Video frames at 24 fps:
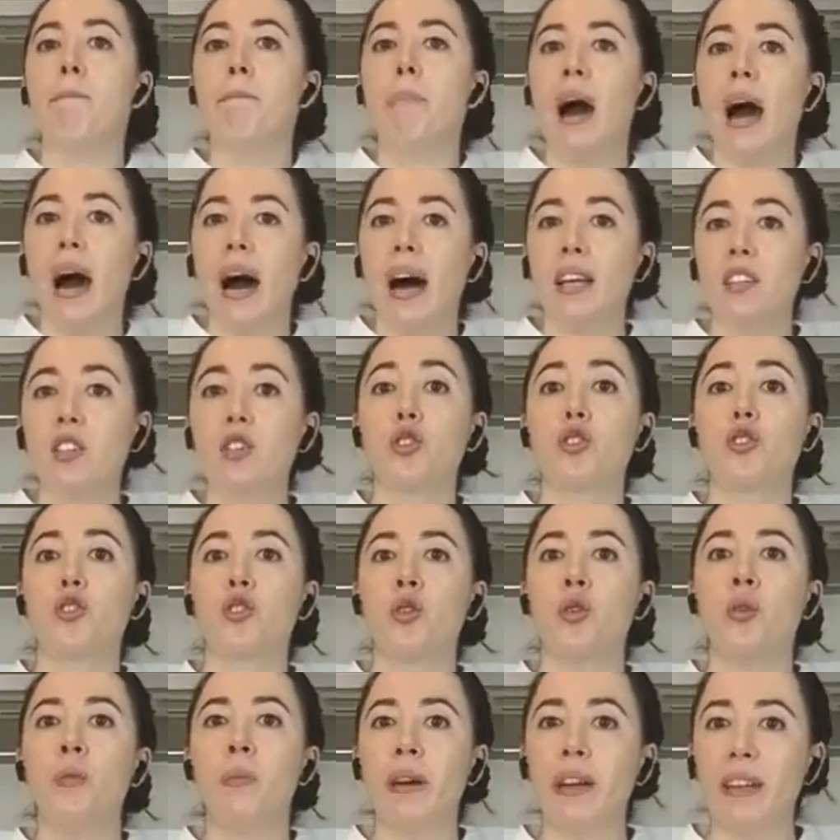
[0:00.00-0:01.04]
but
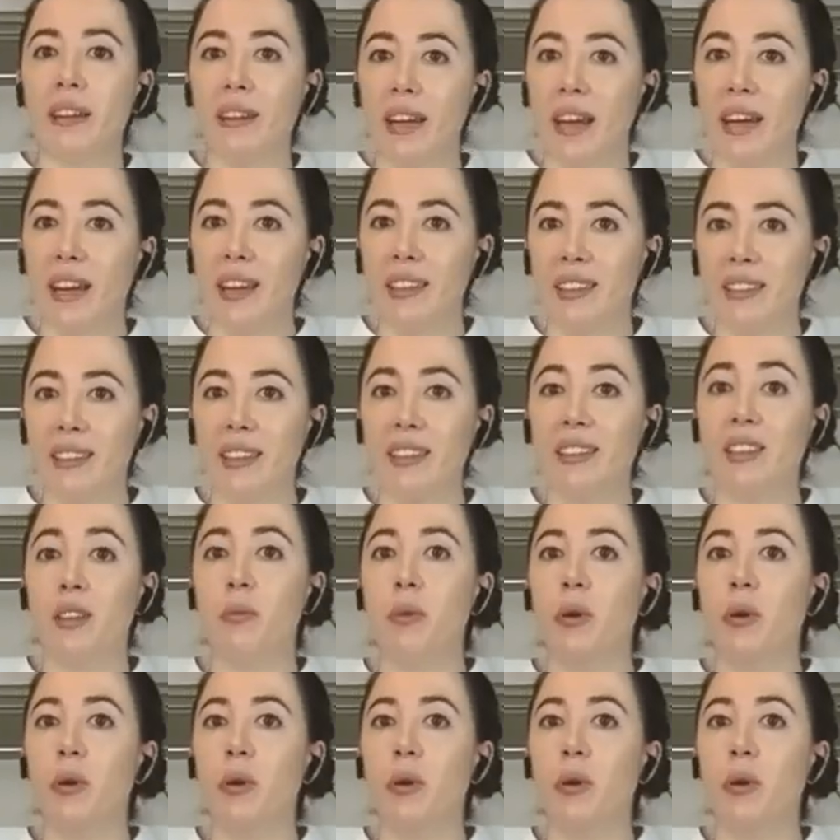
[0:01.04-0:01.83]
to my taste,